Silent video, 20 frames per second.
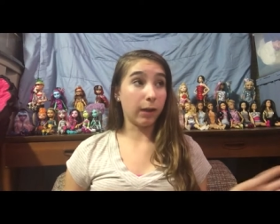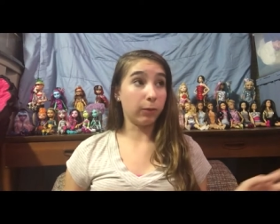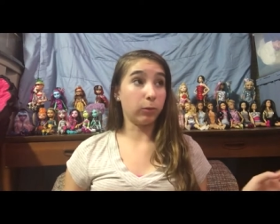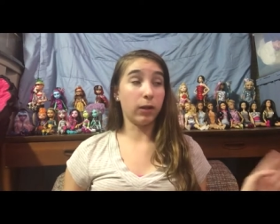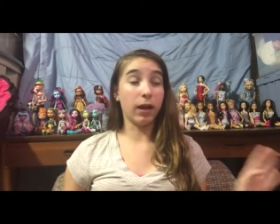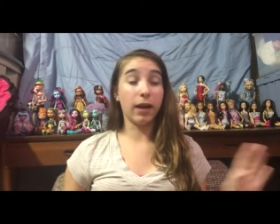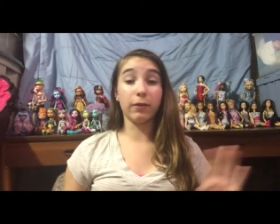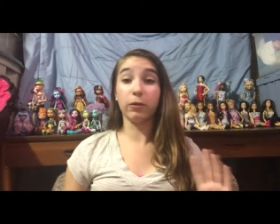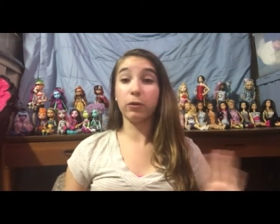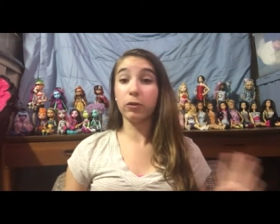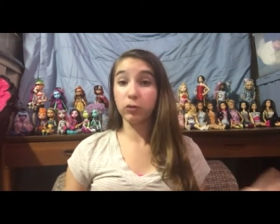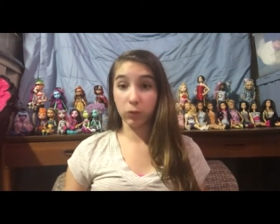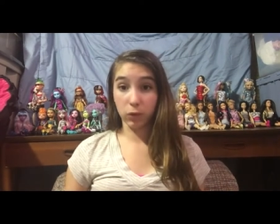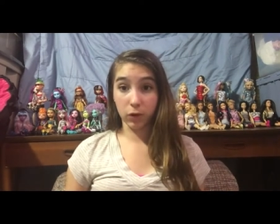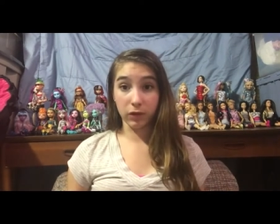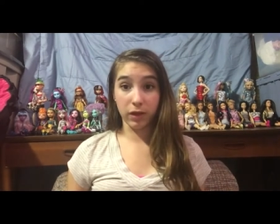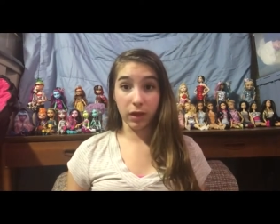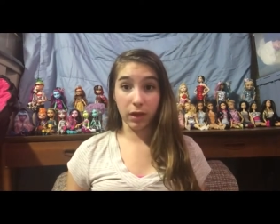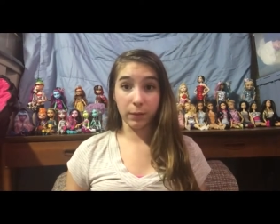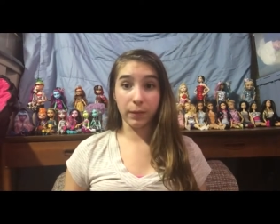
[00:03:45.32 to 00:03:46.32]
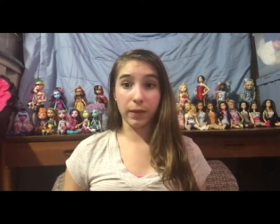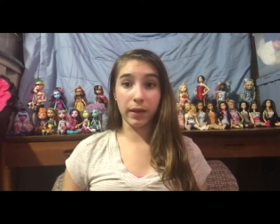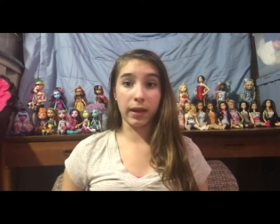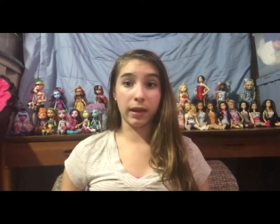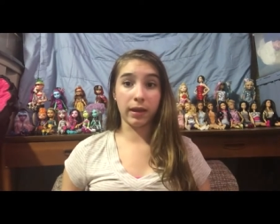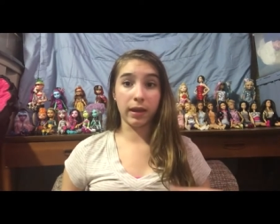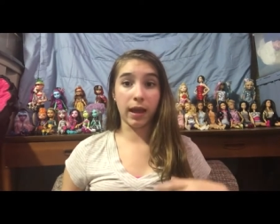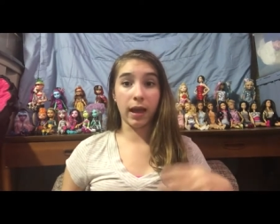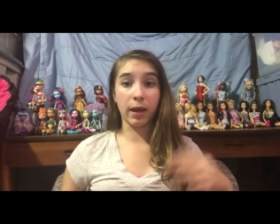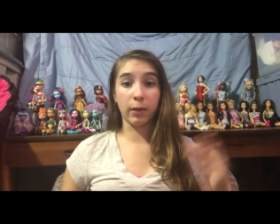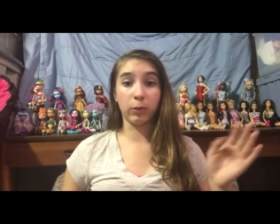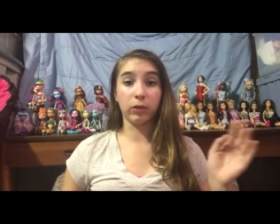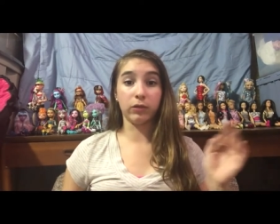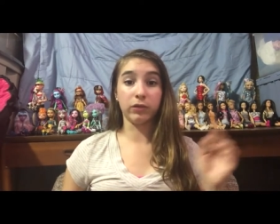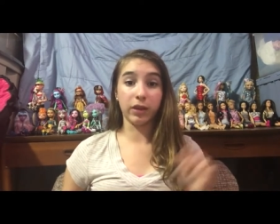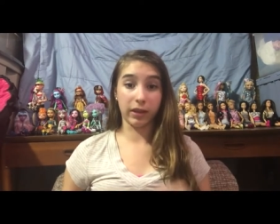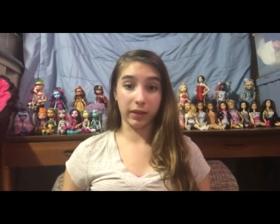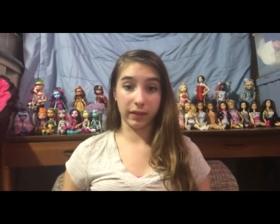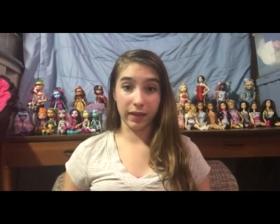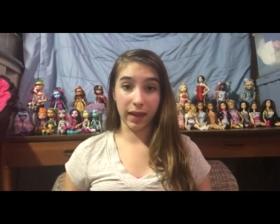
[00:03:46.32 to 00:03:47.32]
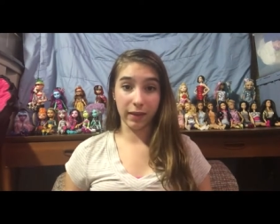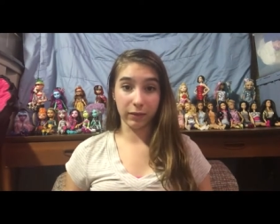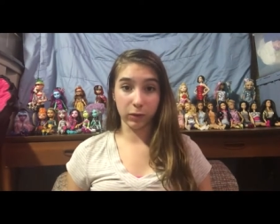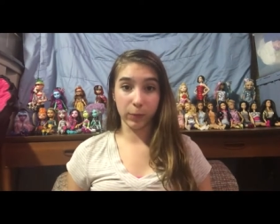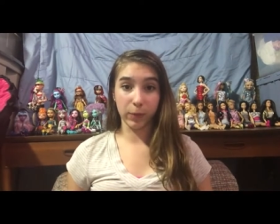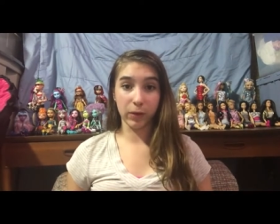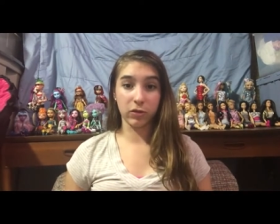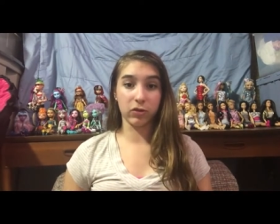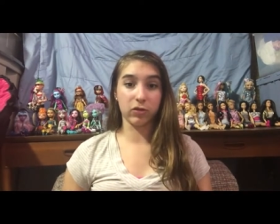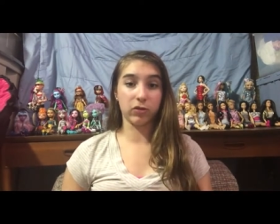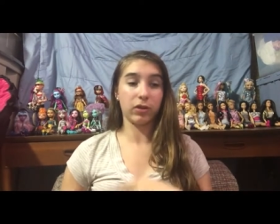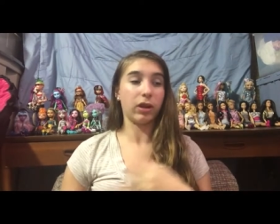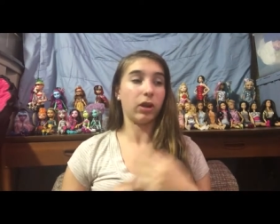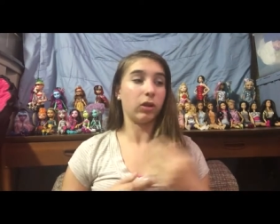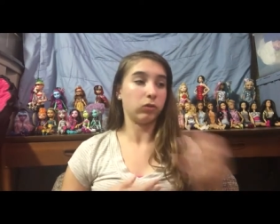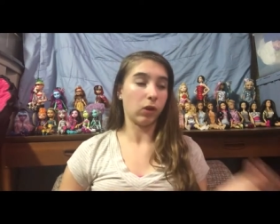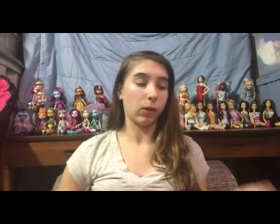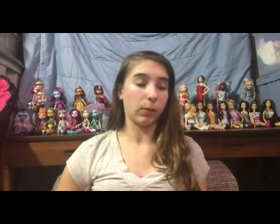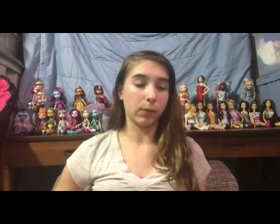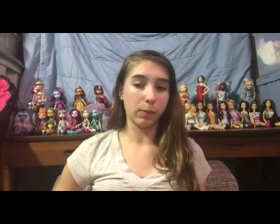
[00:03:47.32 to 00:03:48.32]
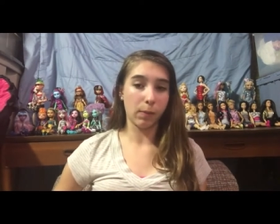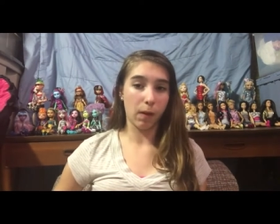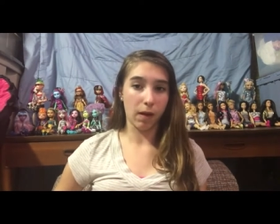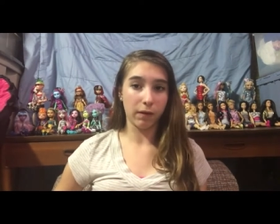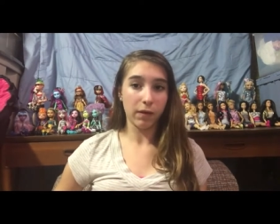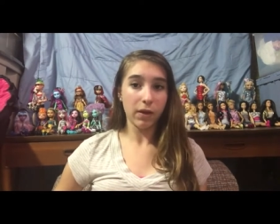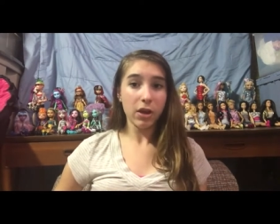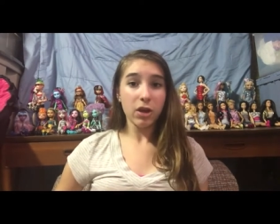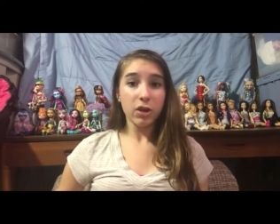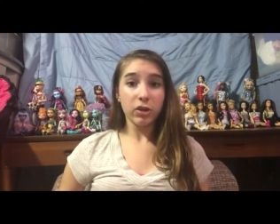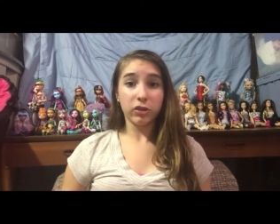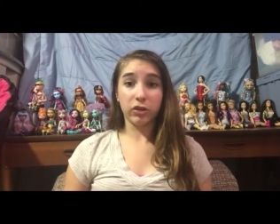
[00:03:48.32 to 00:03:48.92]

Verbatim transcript: I will have restored them and I will have taken the after pictures and I'll drop them off.